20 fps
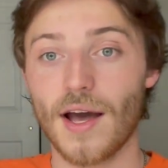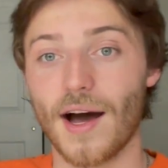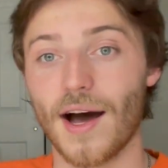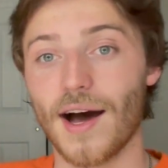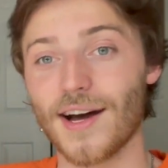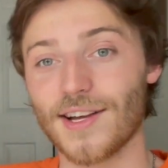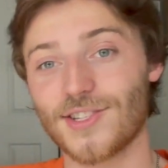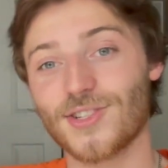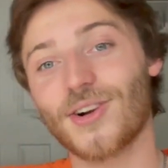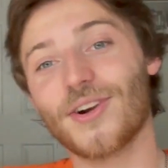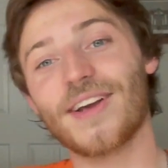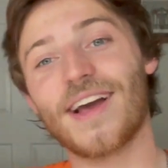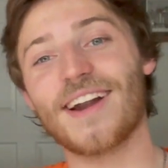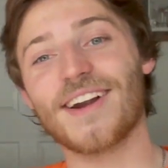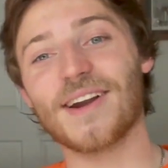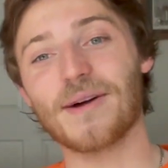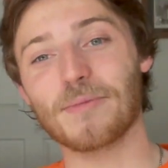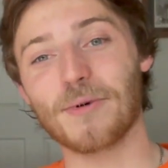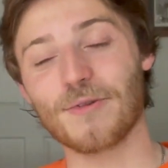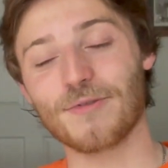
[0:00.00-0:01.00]
Starting out at
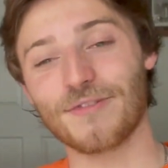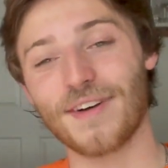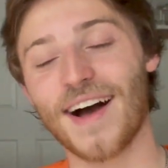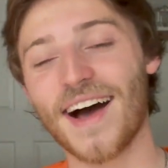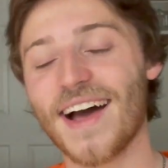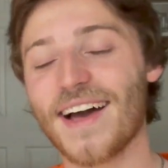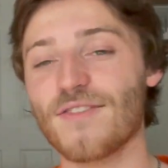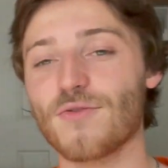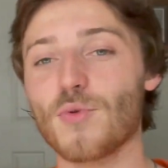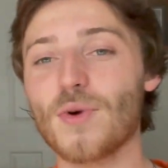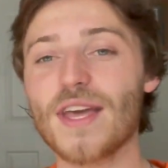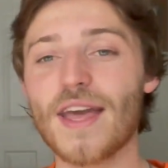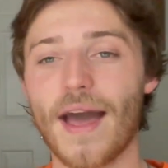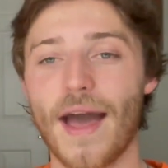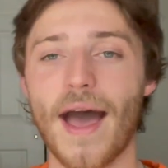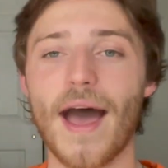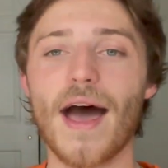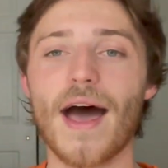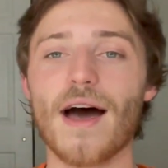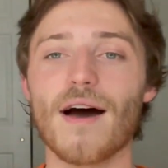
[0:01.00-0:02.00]
number 5, we
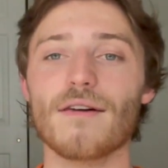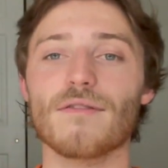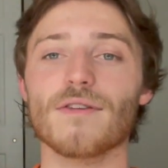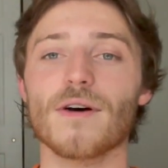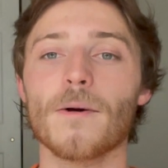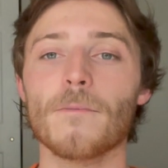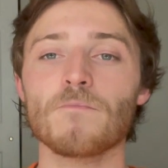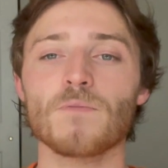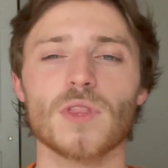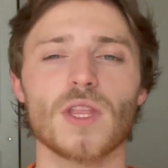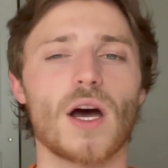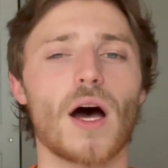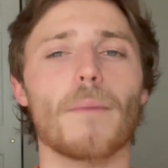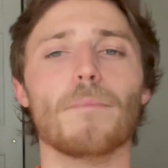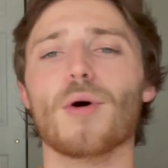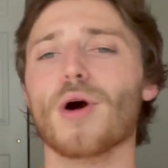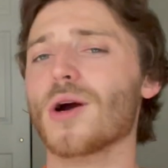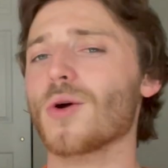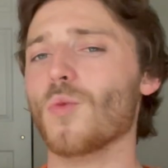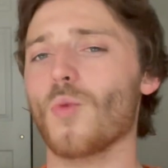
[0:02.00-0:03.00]
have
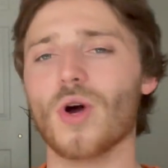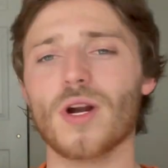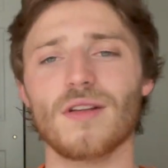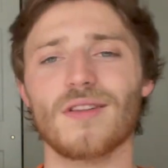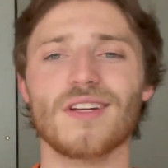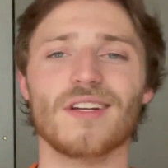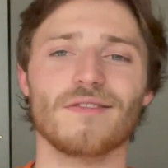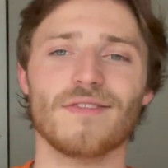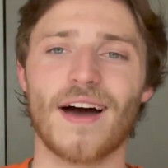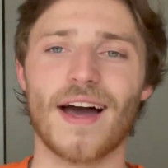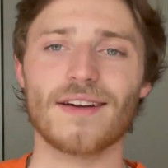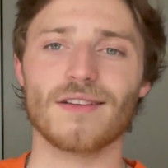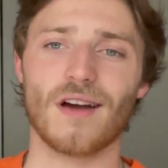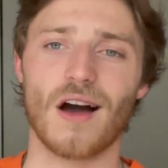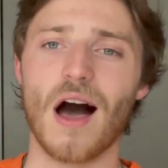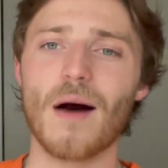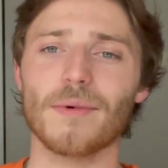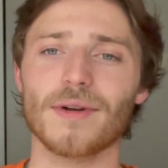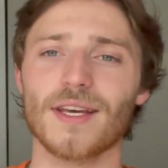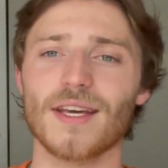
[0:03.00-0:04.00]
part 1 of the Divine
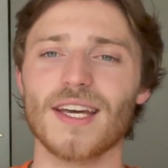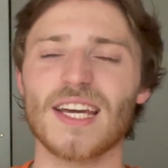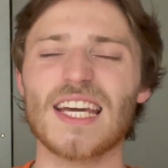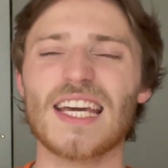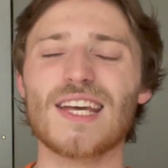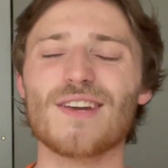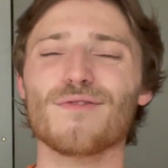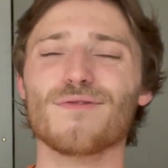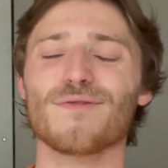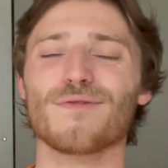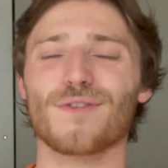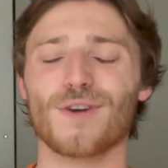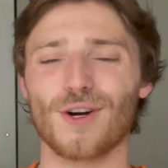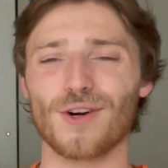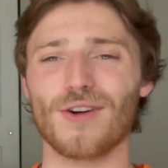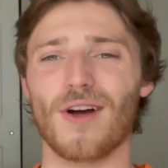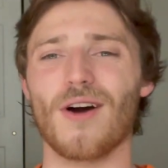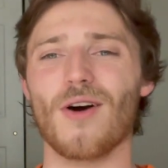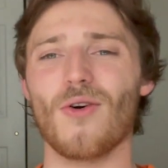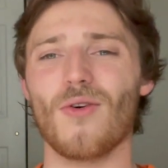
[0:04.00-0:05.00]
Comedy,
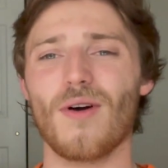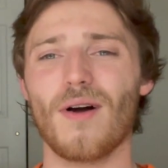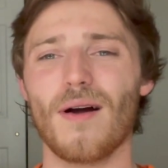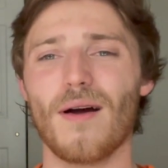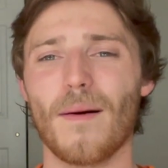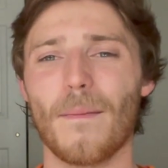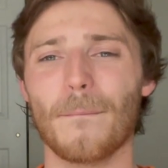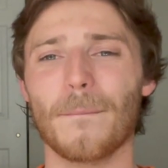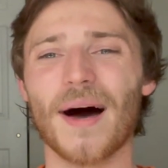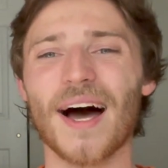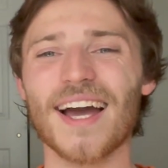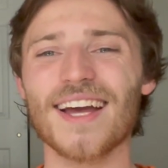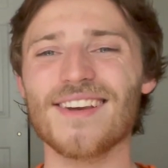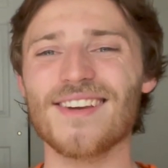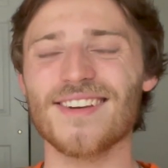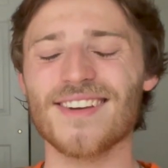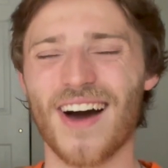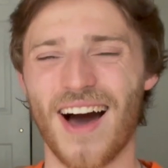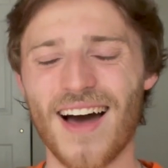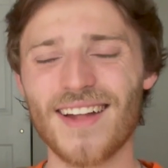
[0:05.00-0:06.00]
Inferno by
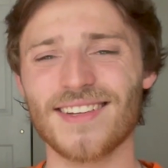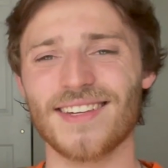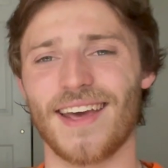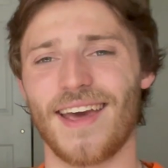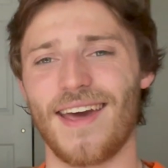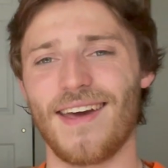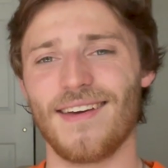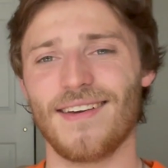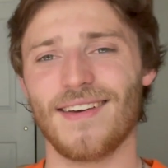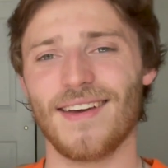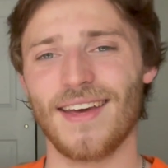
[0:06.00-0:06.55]
Dante.